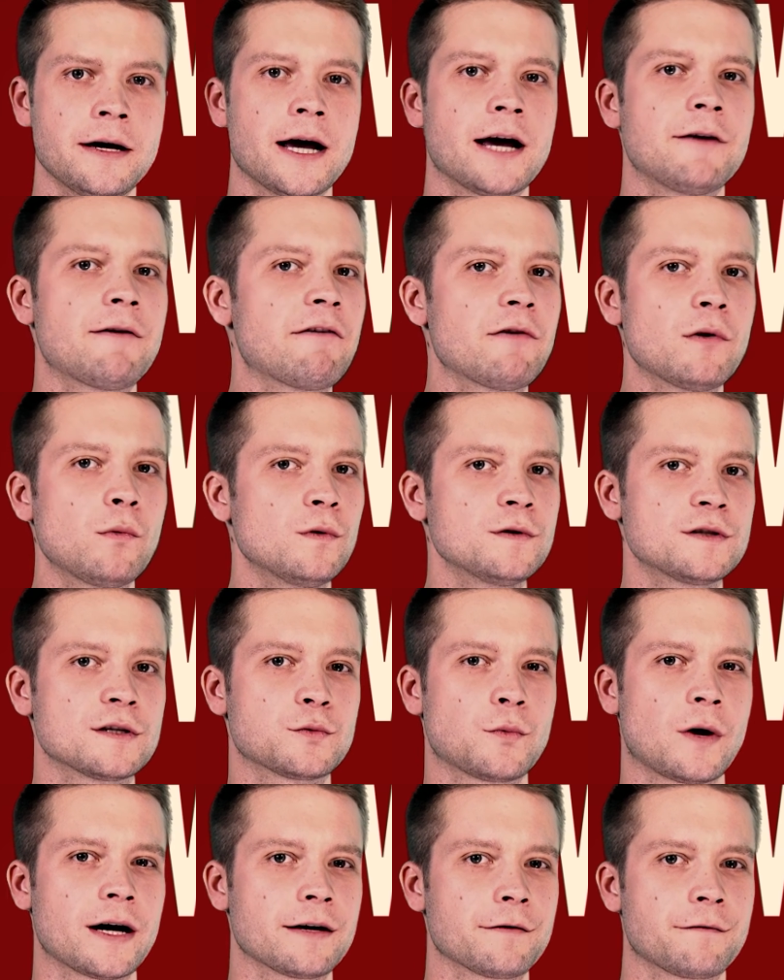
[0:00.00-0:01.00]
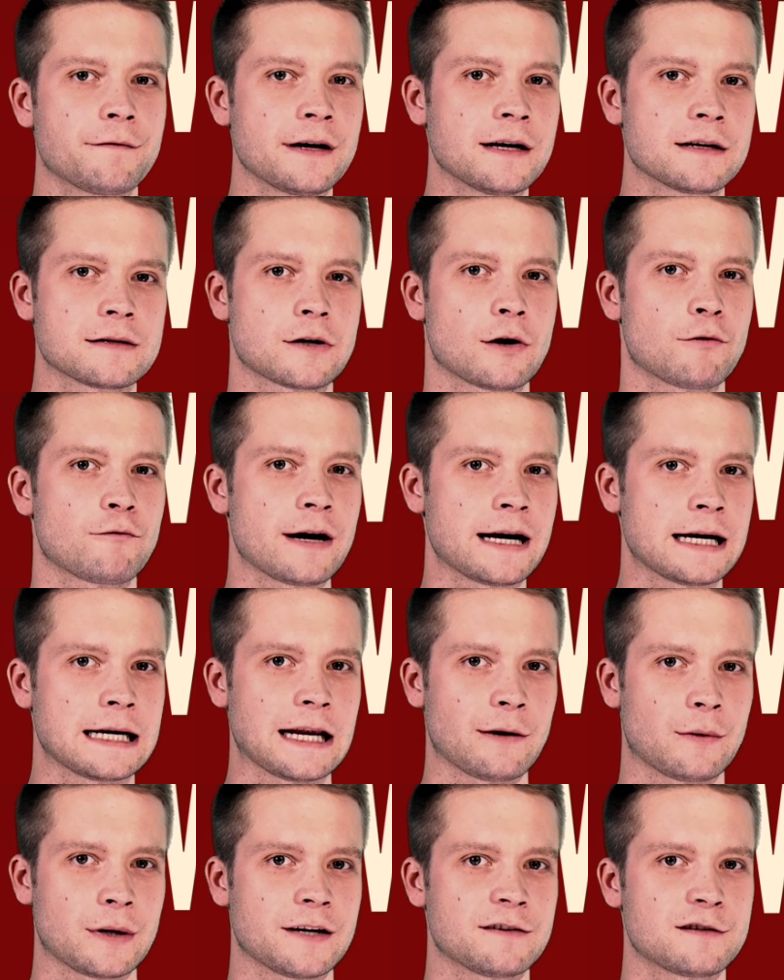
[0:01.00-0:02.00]
Have you ever wondered why your fingers go
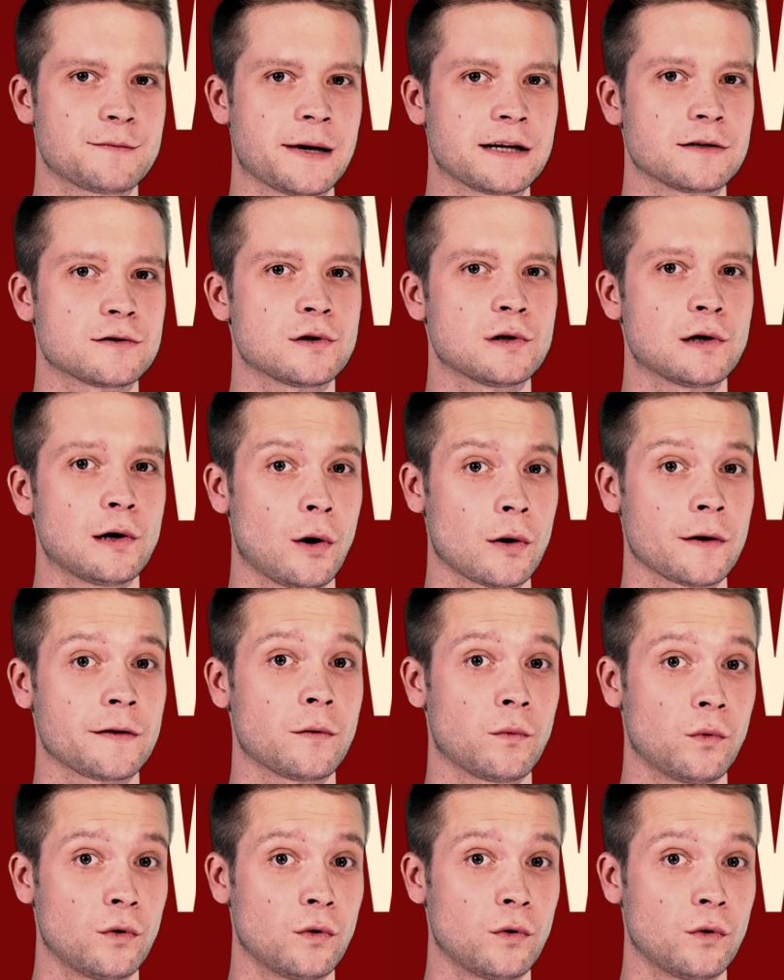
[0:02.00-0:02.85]
wrinkly when you spent too long in the